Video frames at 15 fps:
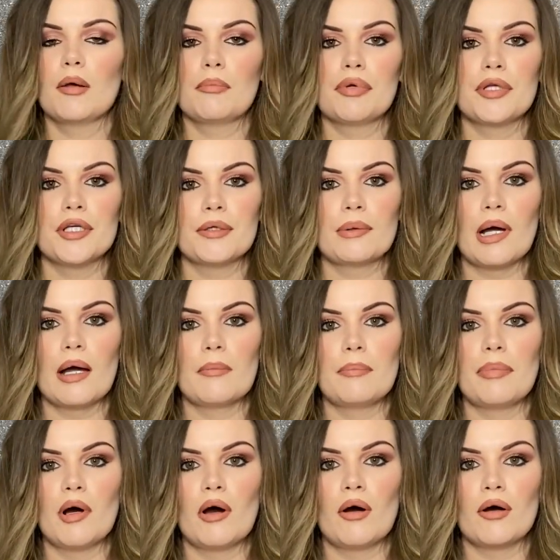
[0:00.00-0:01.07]
Pure
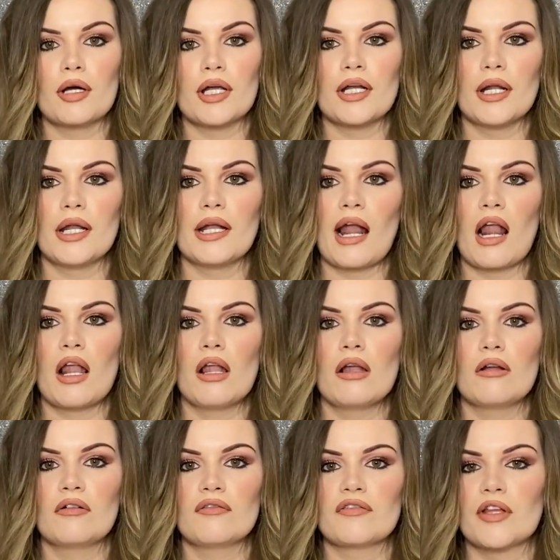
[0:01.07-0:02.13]
bargain, and I
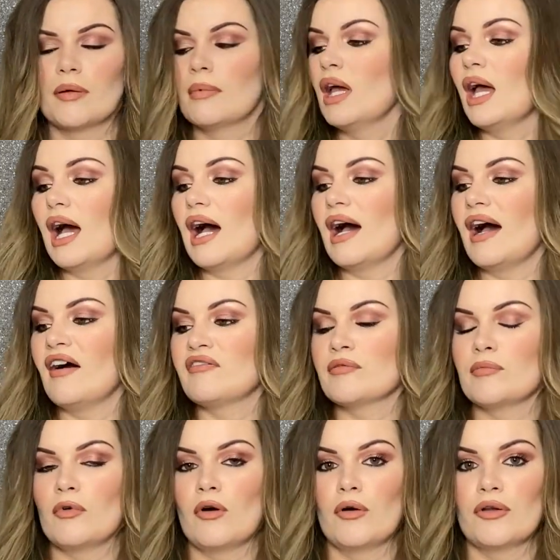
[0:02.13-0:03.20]
love them. I
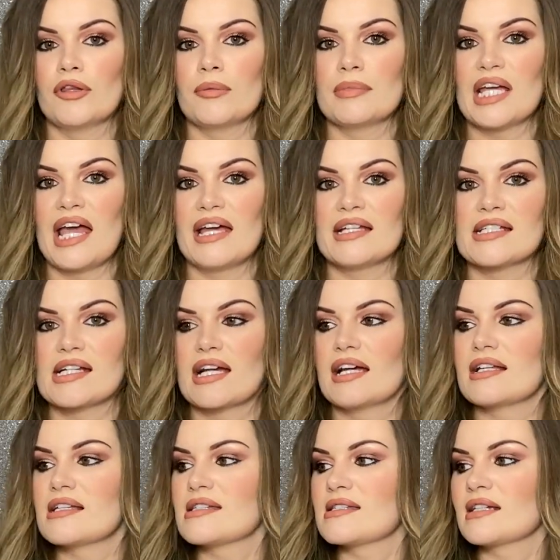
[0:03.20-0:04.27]
haven't worn them yet, as you
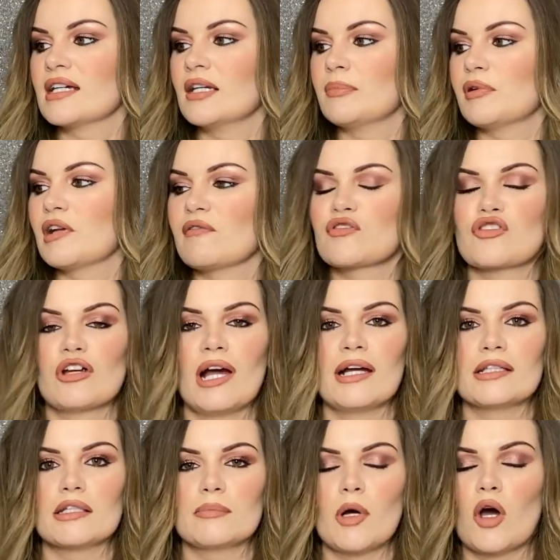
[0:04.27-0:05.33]
can see, but I've
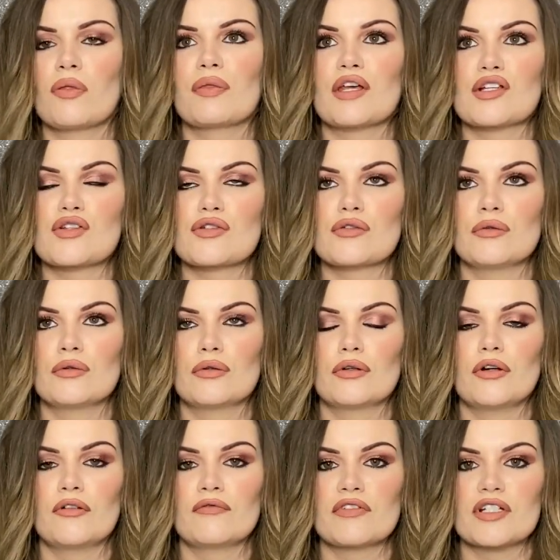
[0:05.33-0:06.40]
tried them on. They're so
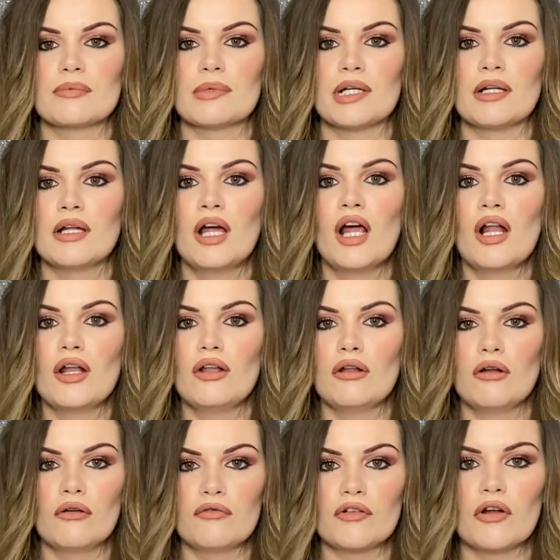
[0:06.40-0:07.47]
comfortable.
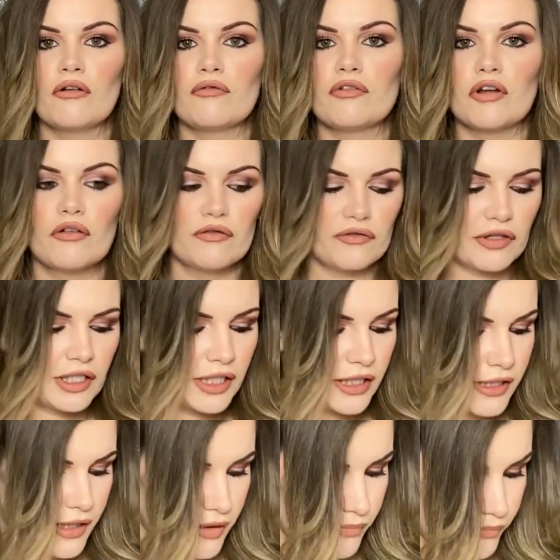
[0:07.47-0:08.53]
Love, love, love
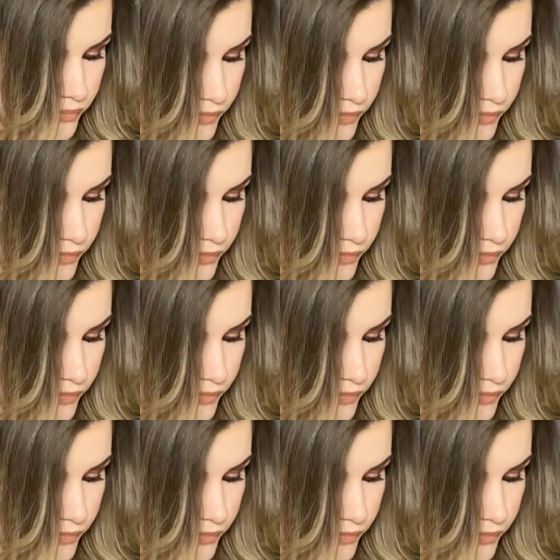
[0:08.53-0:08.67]
these.